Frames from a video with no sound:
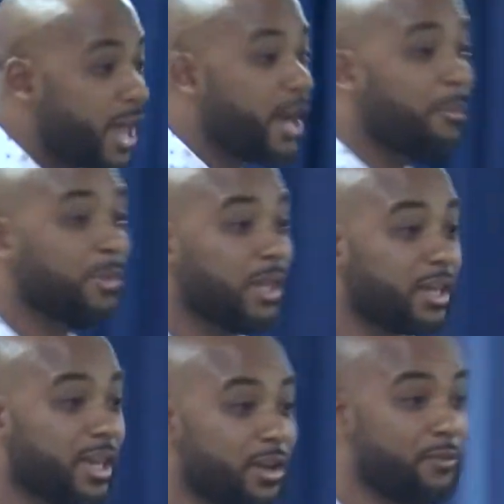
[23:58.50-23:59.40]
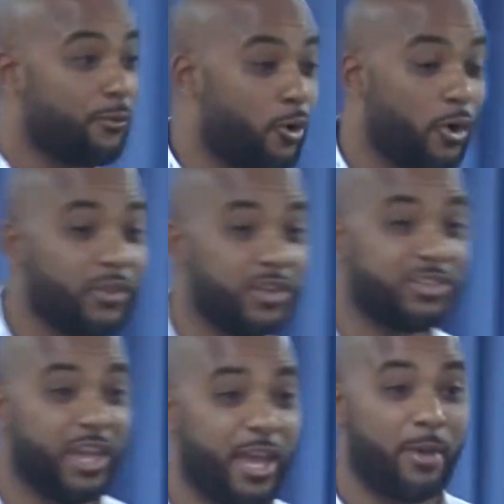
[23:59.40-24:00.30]
and I'm looking for the
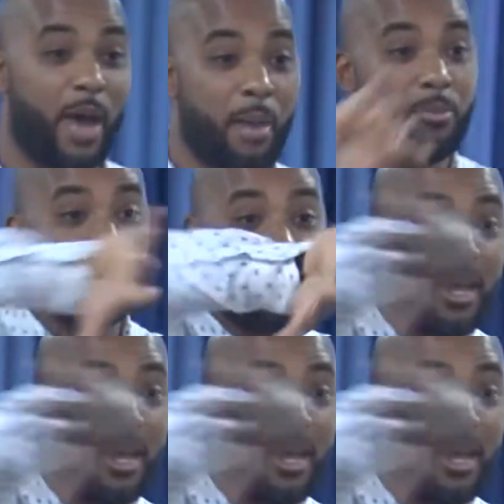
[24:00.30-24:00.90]
jam. I'm moving